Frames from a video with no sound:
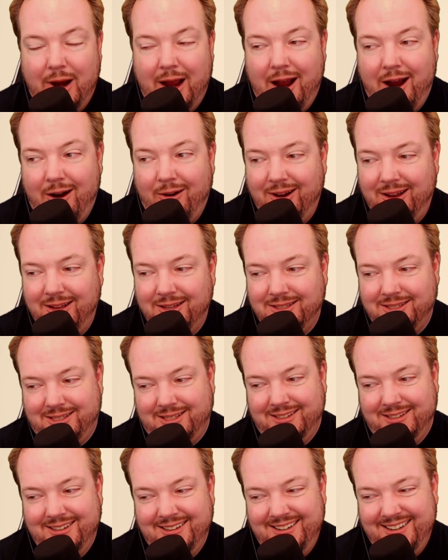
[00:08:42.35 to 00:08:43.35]
hair
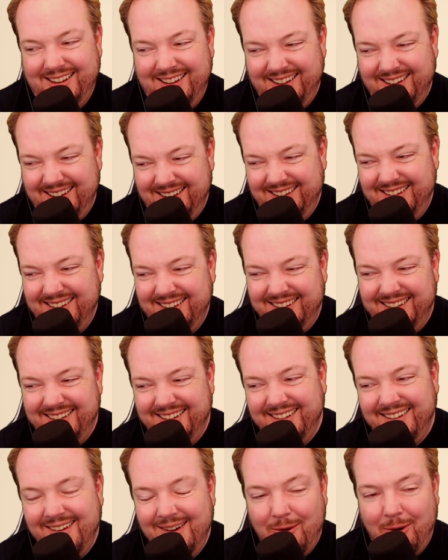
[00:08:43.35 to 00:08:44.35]
is
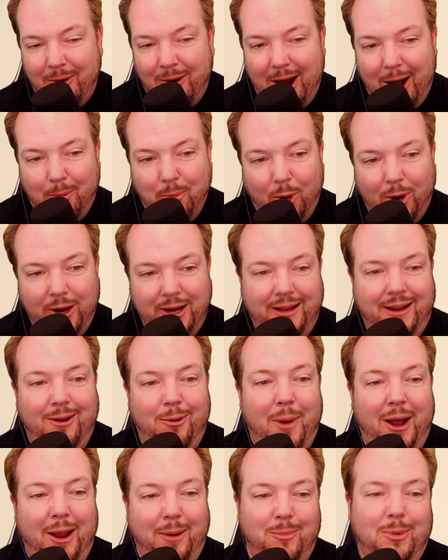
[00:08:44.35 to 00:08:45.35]
or how pretty you
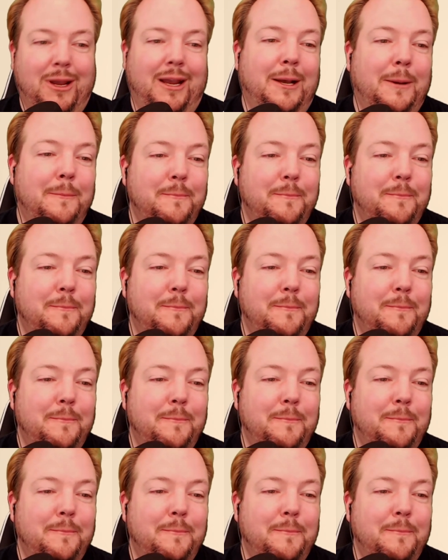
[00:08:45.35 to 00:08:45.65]
might be.